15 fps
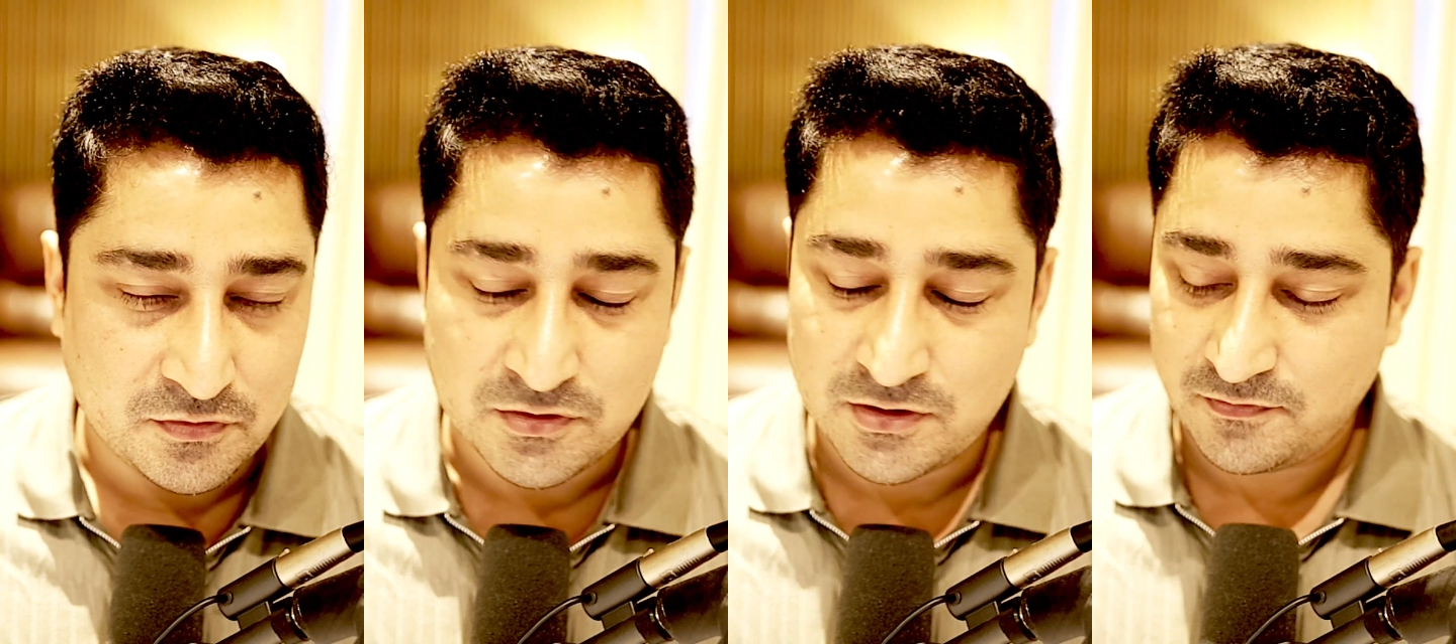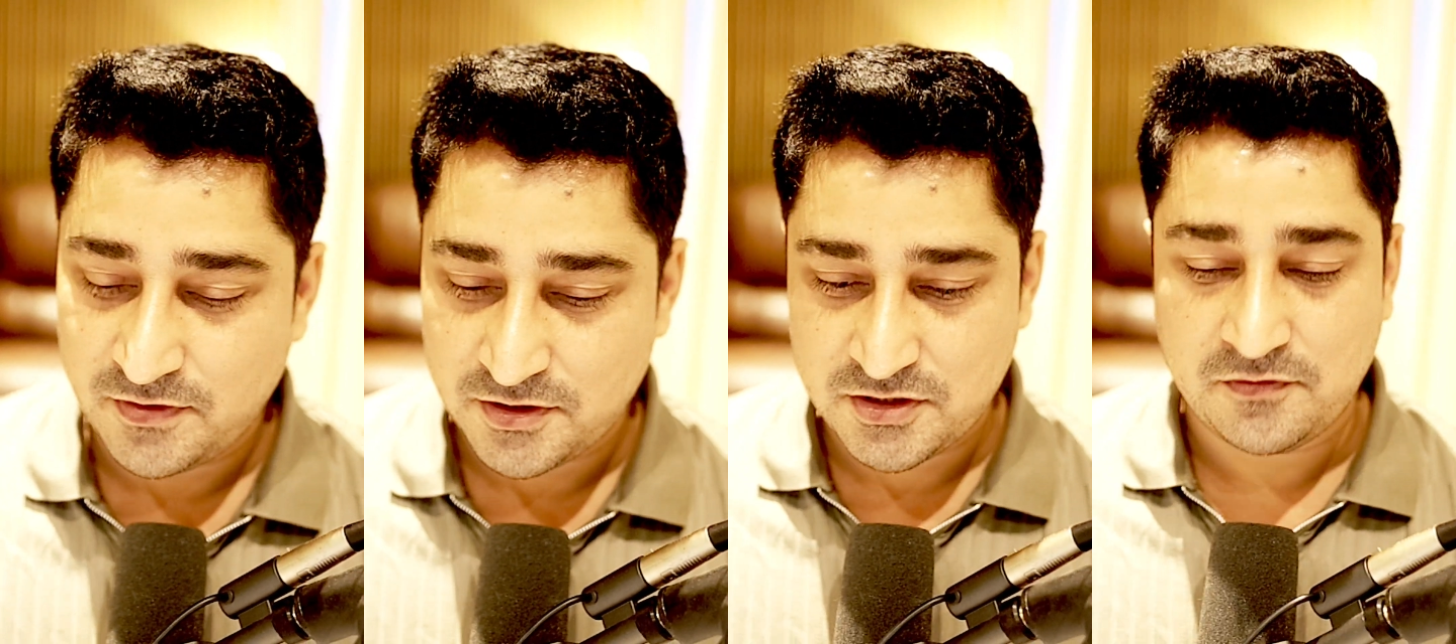So
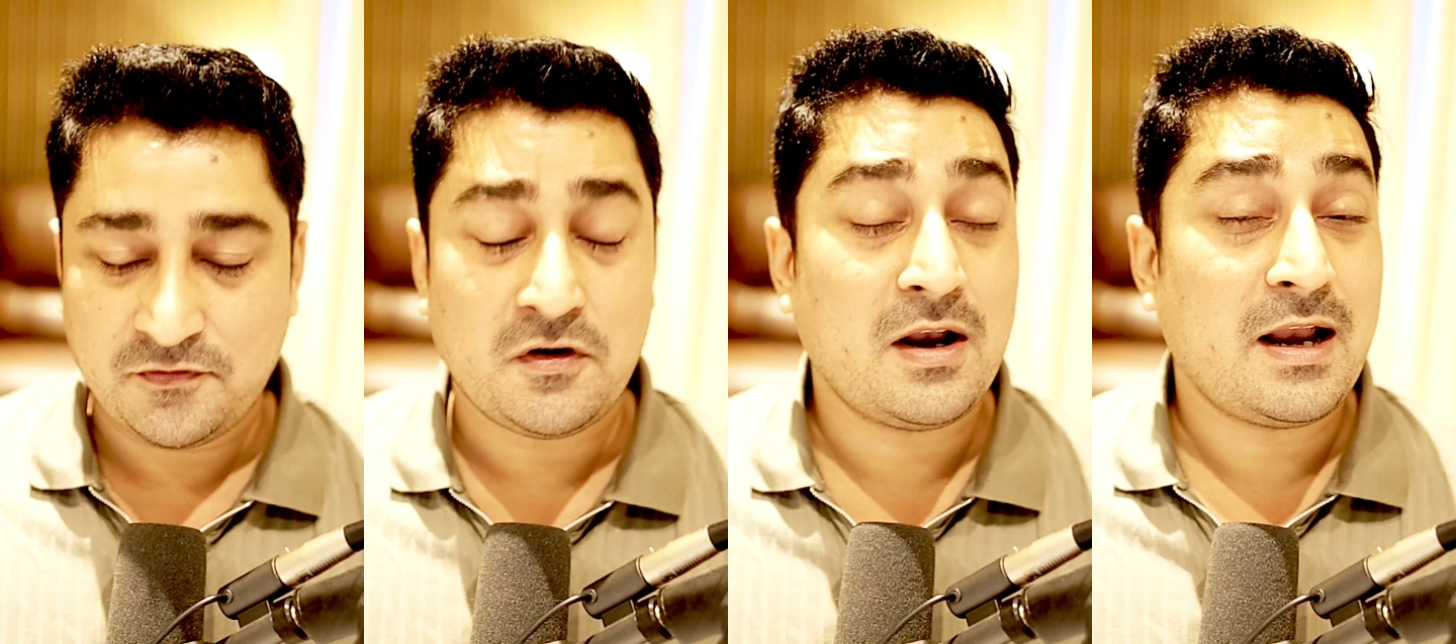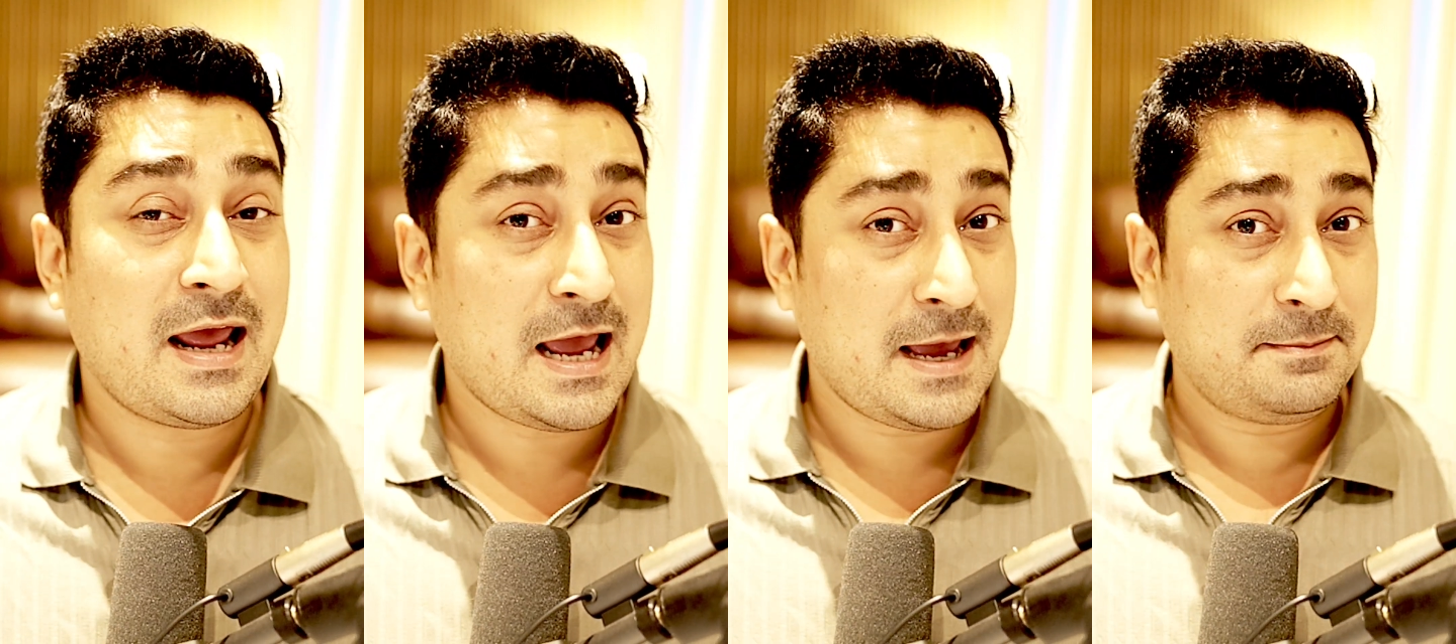first of all,
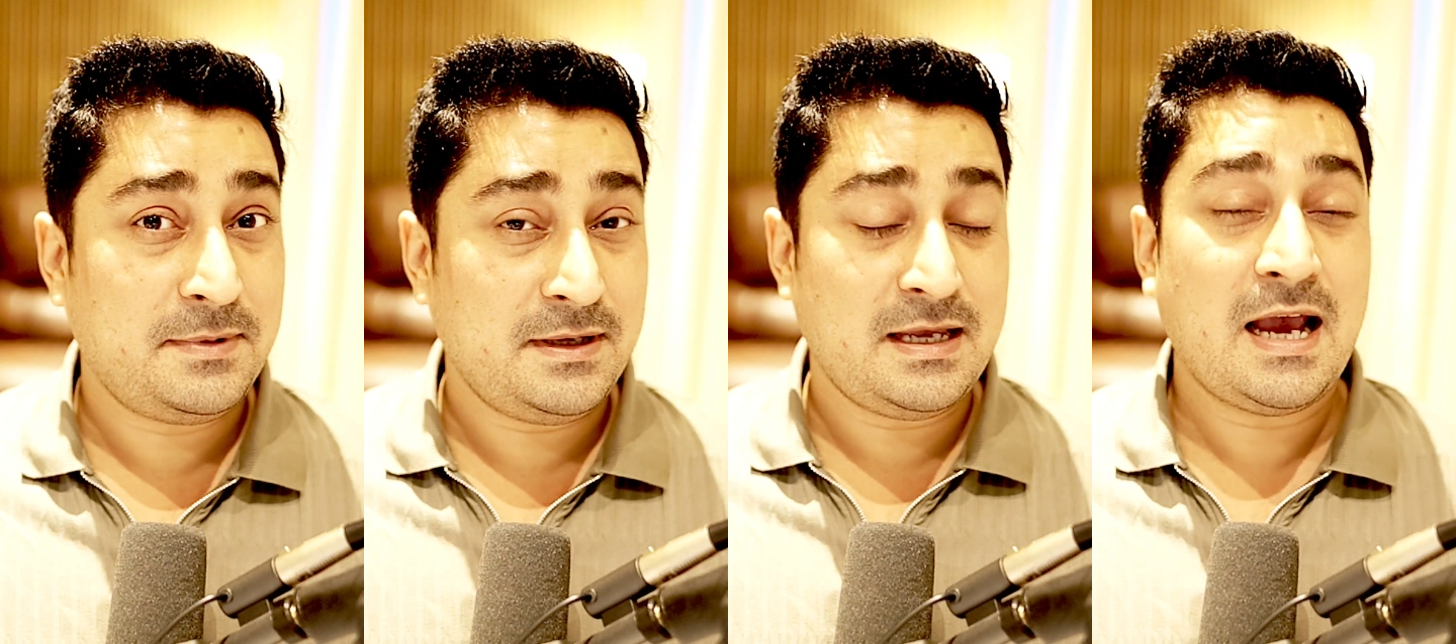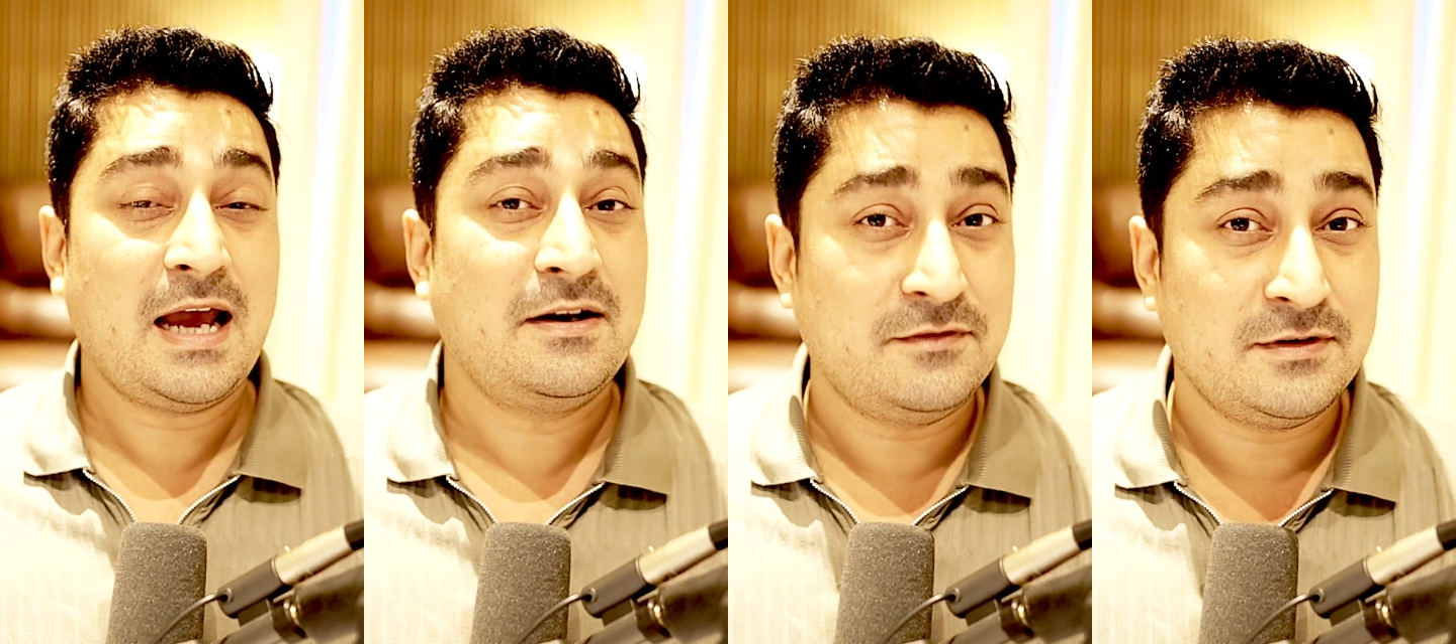happy
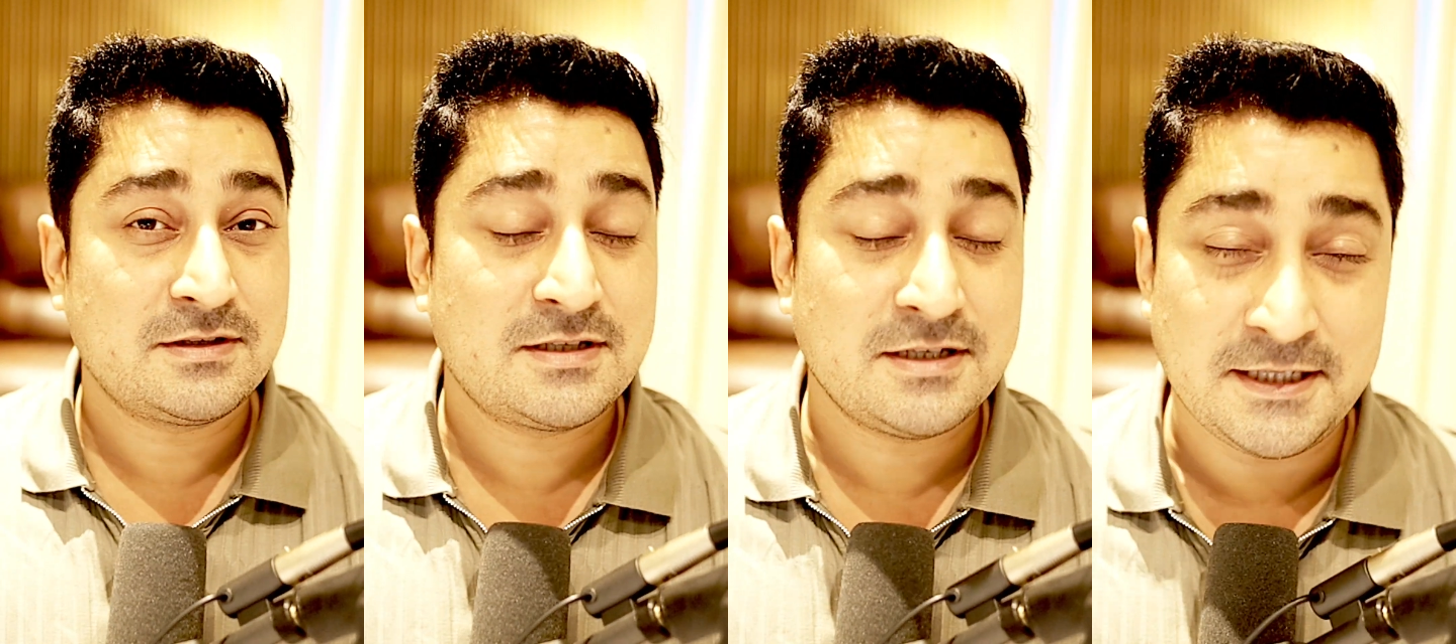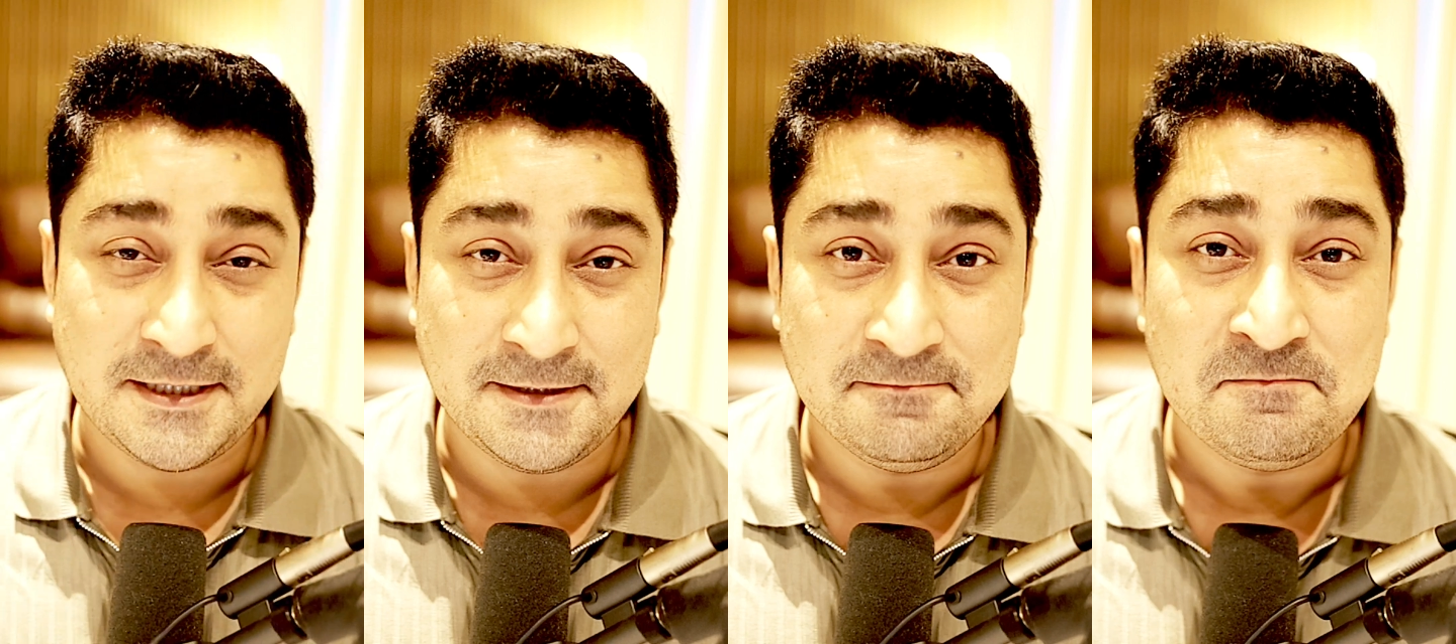
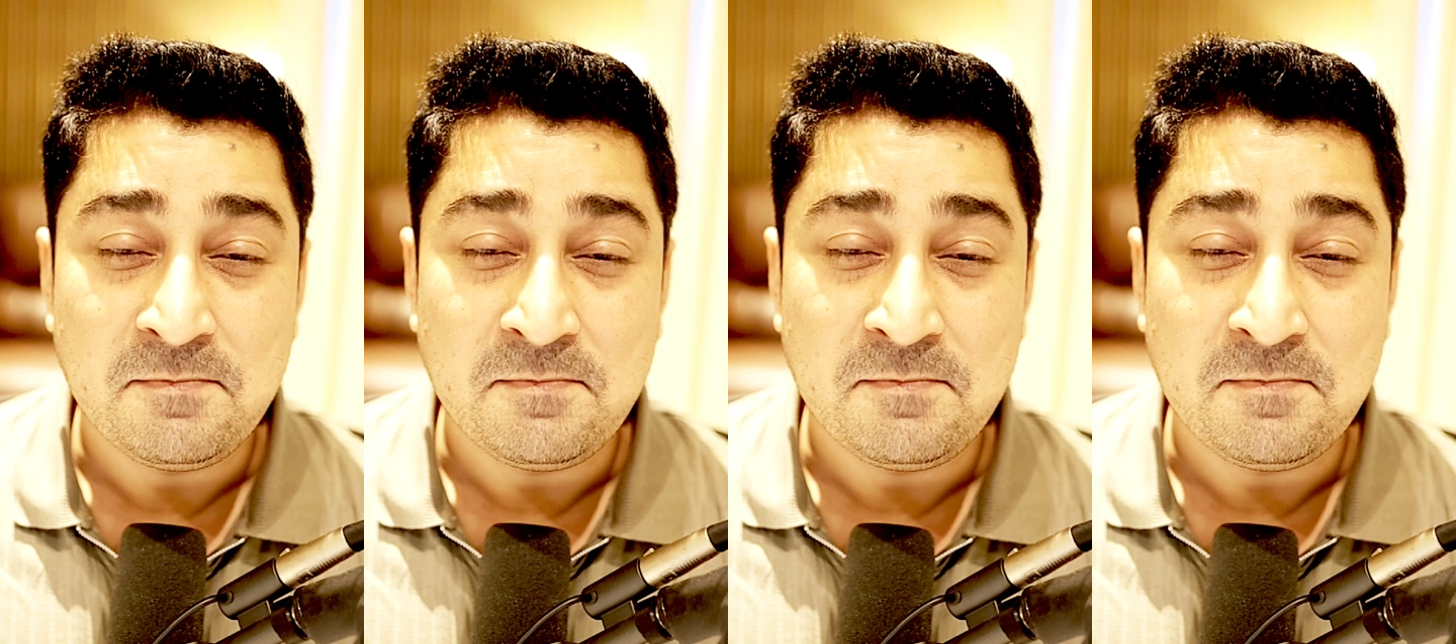anniversary,